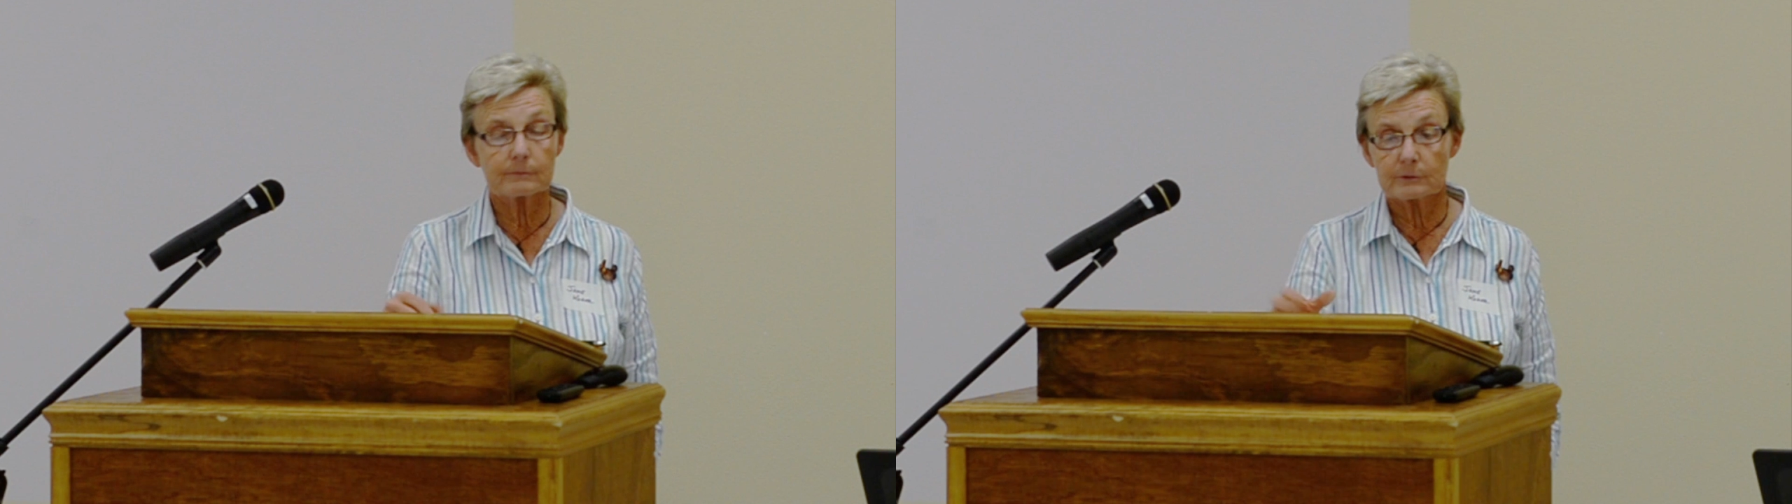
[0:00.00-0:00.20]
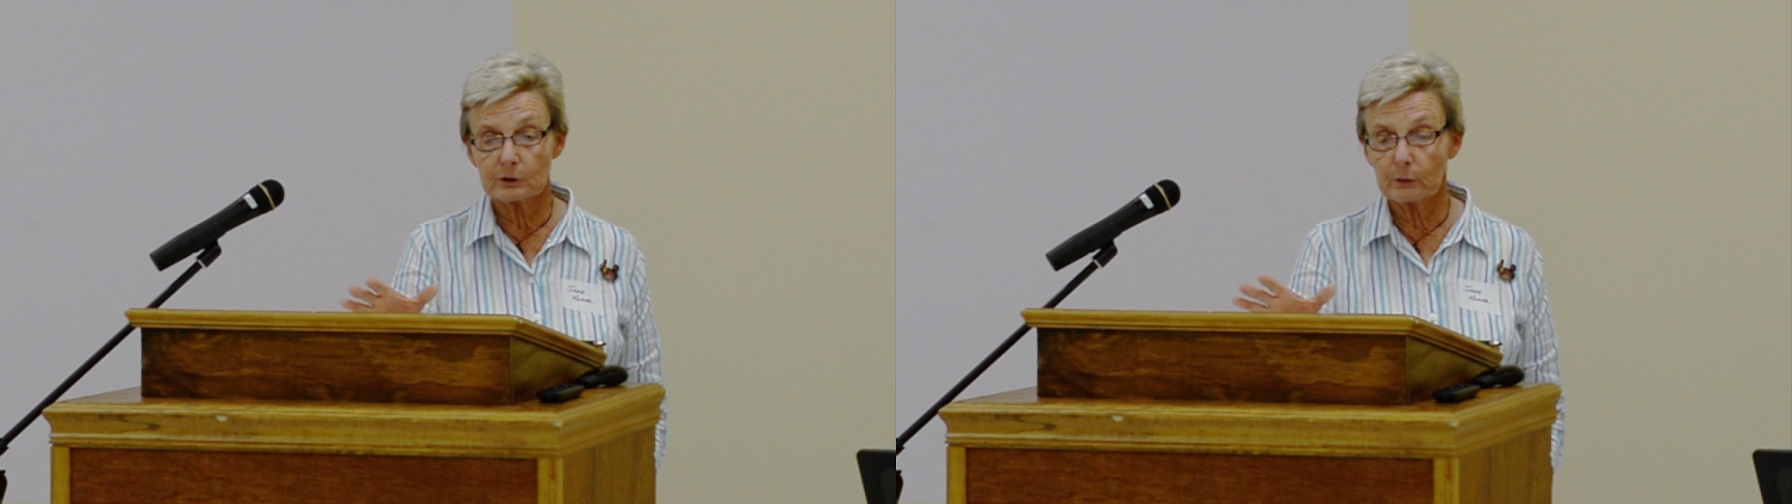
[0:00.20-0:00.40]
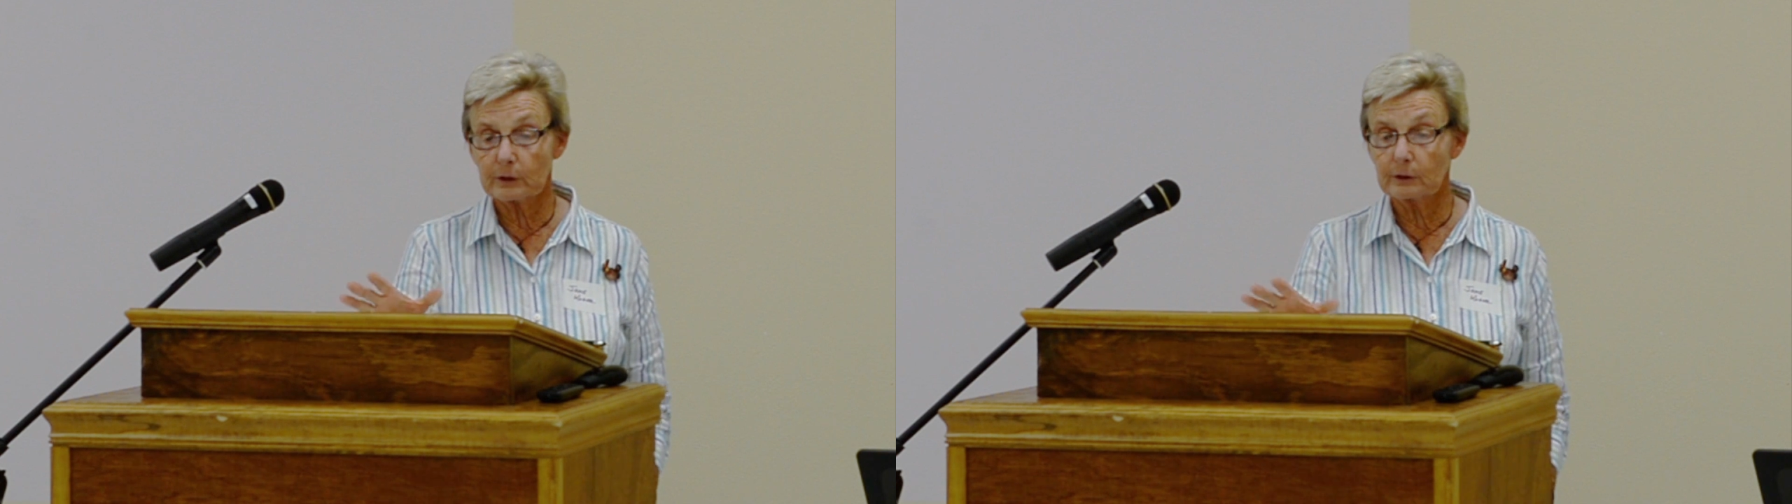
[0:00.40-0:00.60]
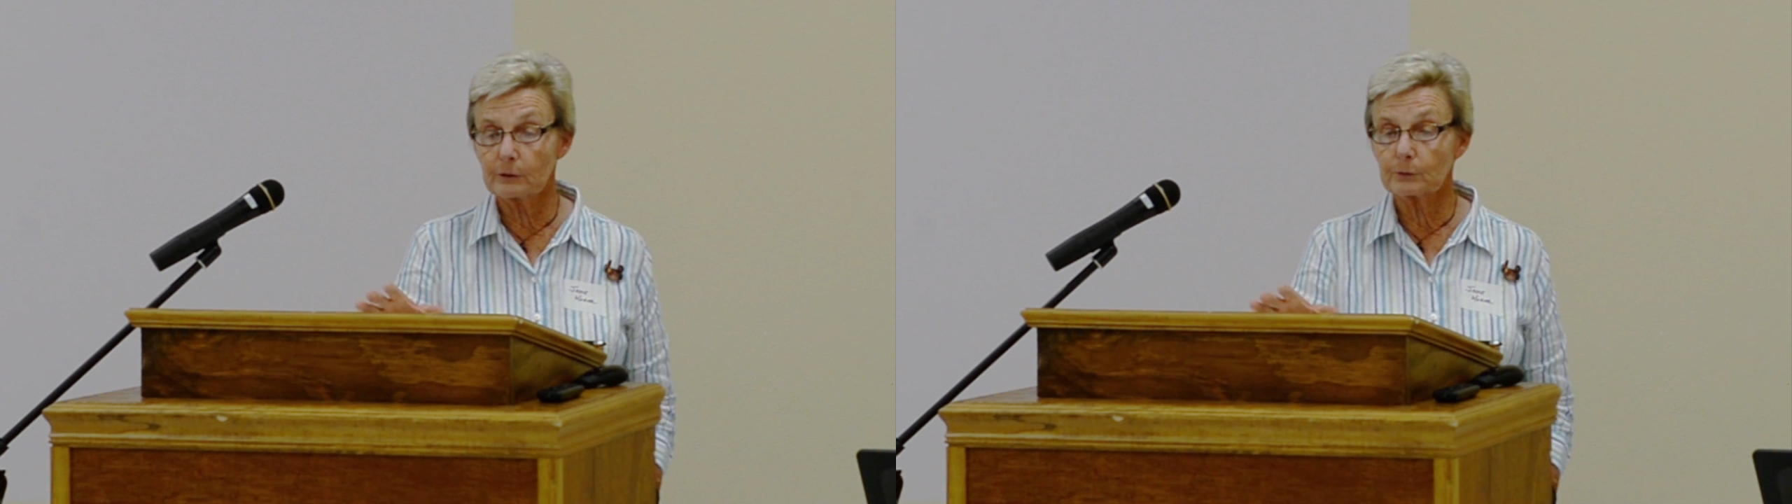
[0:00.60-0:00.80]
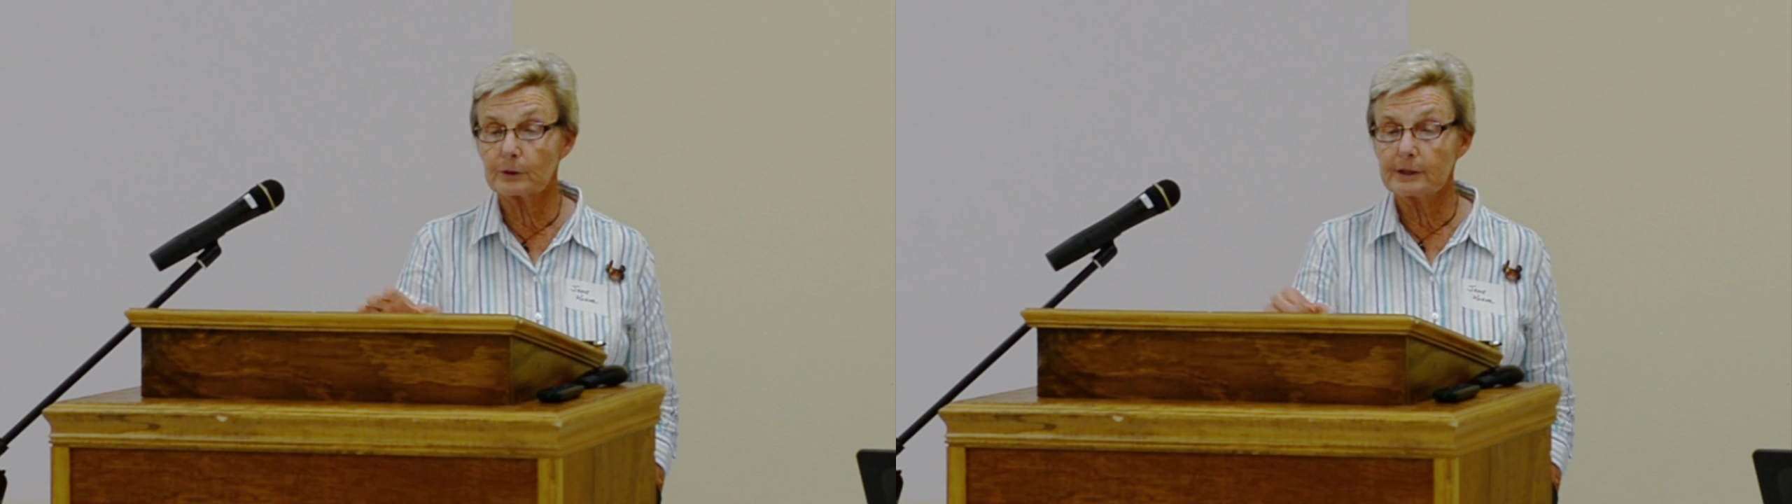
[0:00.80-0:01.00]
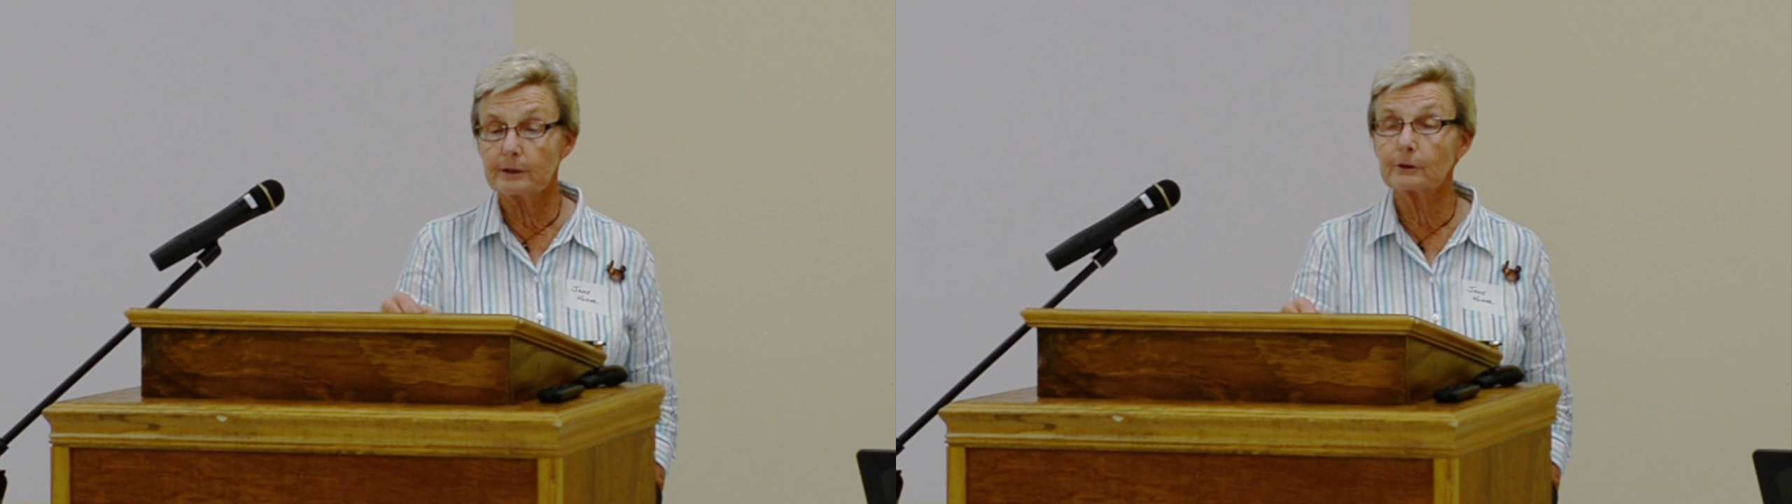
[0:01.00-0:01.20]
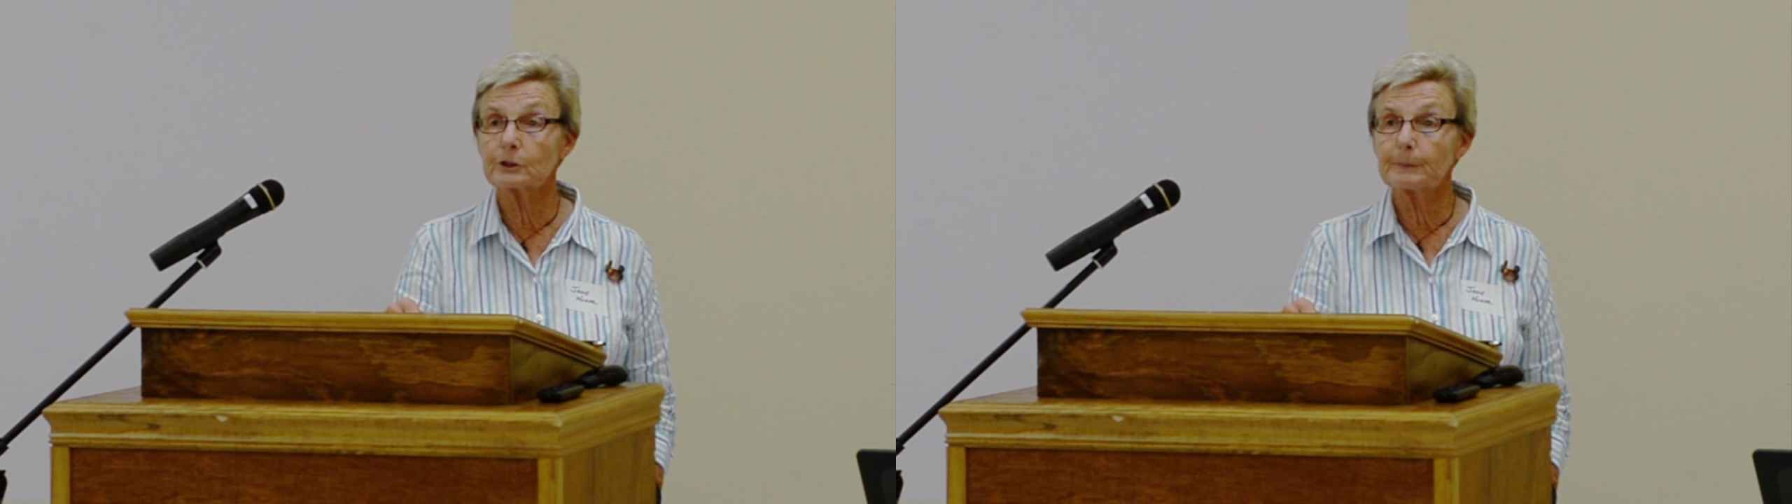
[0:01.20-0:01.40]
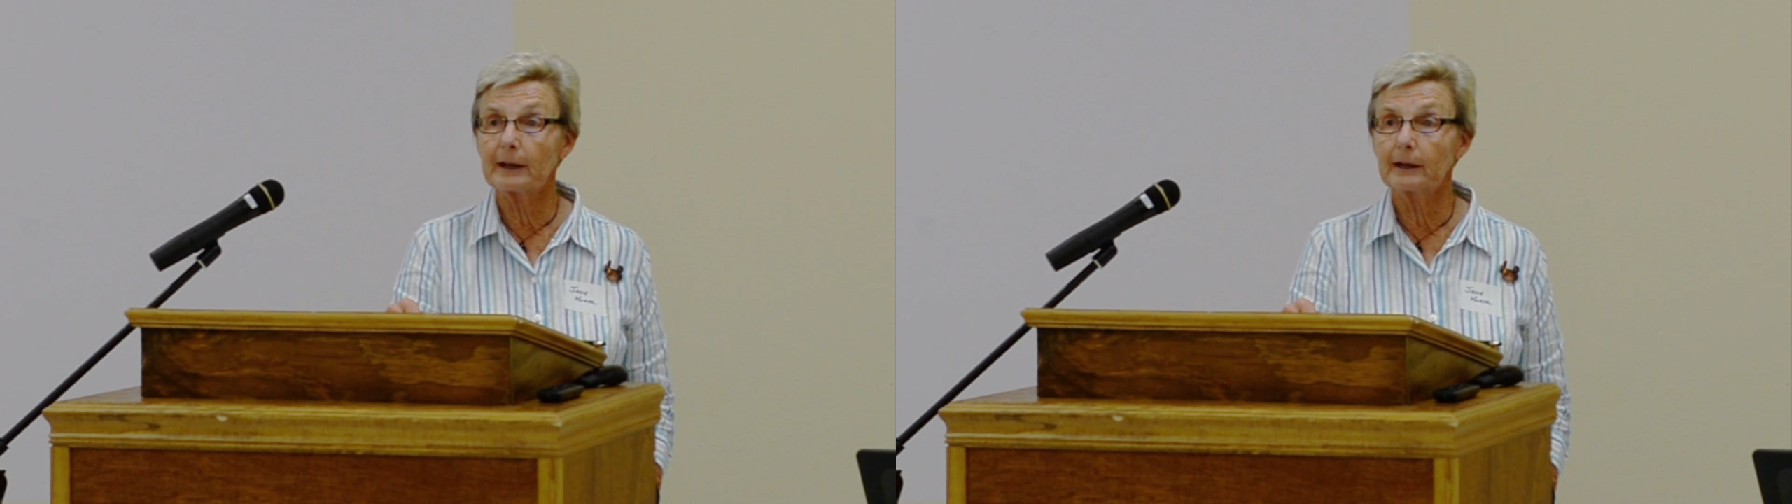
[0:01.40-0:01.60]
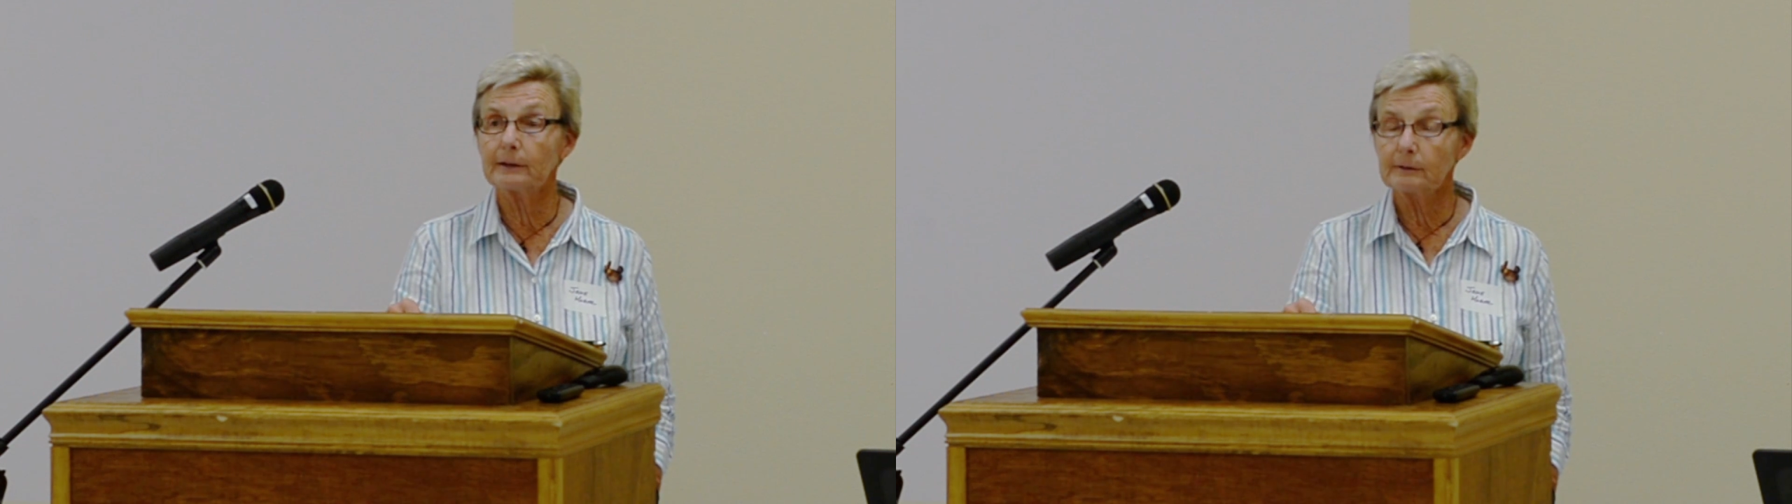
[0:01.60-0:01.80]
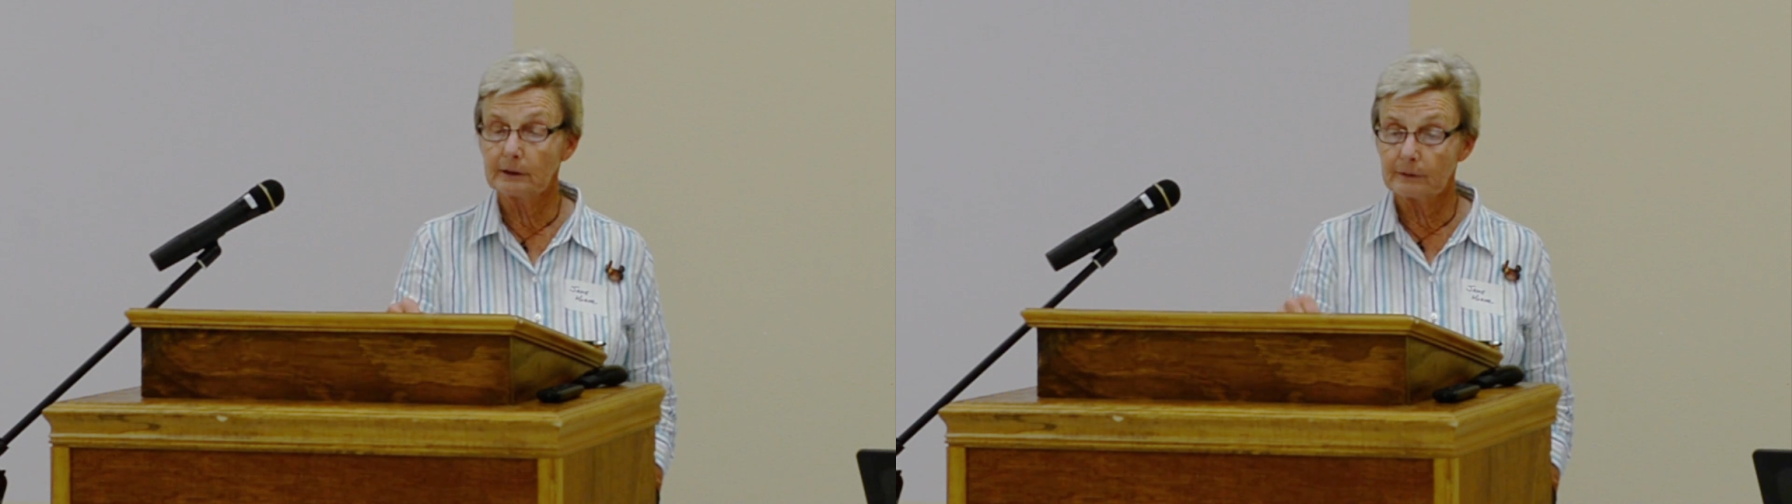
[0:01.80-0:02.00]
so that in a 3-year span,